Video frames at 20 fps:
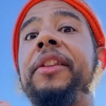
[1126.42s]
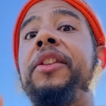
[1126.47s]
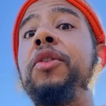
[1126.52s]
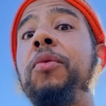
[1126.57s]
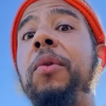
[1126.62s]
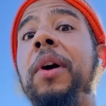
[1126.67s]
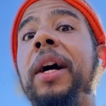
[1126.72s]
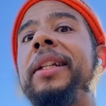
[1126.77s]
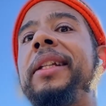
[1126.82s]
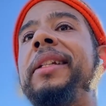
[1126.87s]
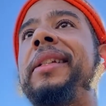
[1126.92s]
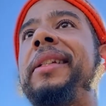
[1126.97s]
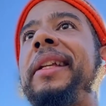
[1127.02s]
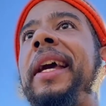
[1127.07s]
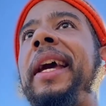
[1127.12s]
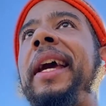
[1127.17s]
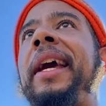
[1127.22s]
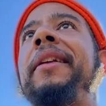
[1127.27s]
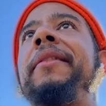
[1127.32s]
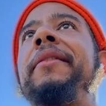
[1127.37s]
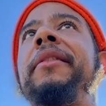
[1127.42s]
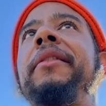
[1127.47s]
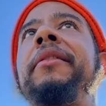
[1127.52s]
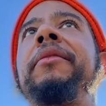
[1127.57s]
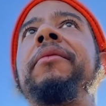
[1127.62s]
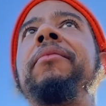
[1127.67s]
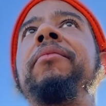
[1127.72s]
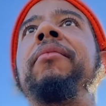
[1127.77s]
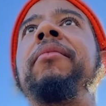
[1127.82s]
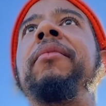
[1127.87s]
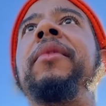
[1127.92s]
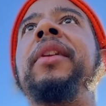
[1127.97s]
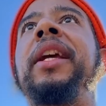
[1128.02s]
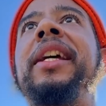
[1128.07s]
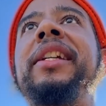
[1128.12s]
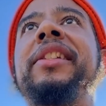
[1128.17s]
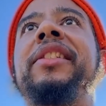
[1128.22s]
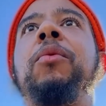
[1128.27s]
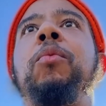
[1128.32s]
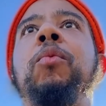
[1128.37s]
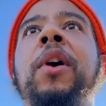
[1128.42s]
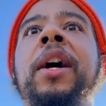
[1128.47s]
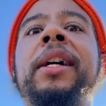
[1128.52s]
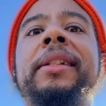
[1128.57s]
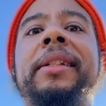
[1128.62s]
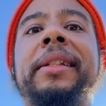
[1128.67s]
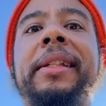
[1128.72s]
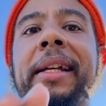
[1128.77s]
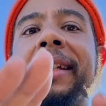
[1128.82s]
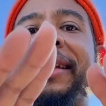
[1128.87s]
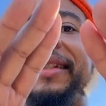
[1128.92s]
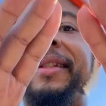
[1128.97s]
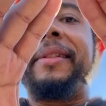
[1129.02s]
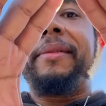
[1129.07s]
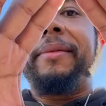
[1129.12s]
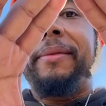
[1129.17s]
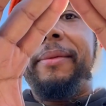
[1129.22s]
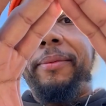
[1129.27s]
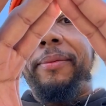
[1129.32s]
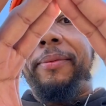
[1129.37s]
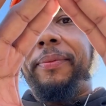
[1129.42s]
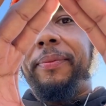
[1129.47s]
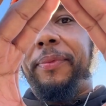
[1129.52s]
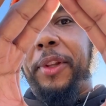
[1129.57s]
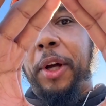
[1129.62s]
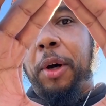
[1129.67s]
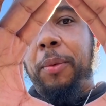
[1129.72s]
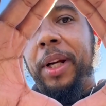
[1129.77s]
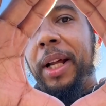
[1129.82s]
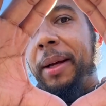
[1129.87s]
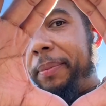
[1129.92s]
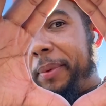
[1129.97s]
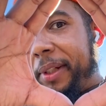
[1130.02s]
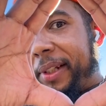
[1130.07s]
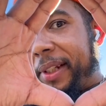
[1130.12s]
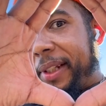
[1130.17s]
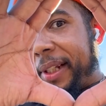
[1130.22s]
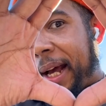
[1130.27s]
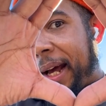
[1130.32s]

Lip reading: that do understand is the ones that's throwing up the